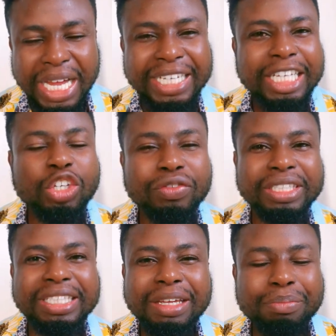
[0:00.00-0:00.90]
At the end of
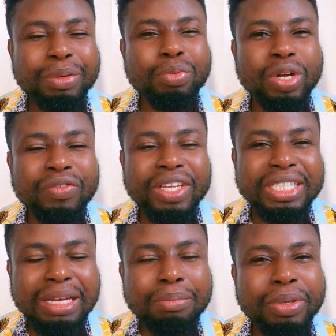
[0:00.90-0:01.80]
the day, people
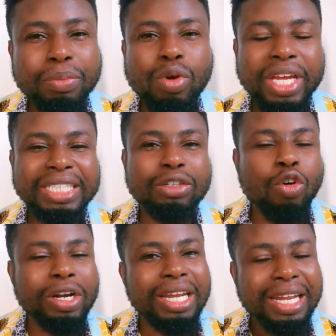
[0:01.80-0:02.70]
even, some people get
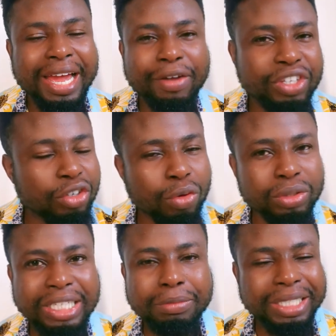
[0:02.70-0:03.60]
unalived and
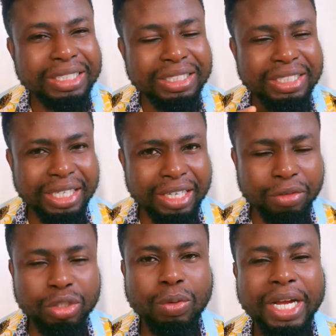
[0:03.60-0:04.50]
all that, but
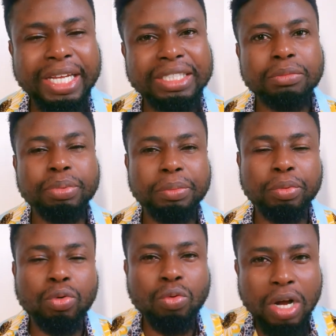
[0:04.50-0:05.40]
still you are getting
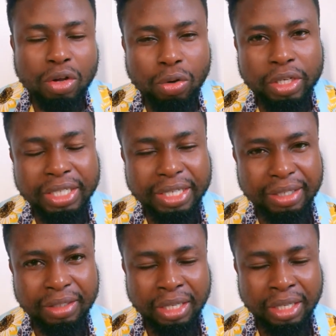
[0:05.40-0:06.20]
people who are going there.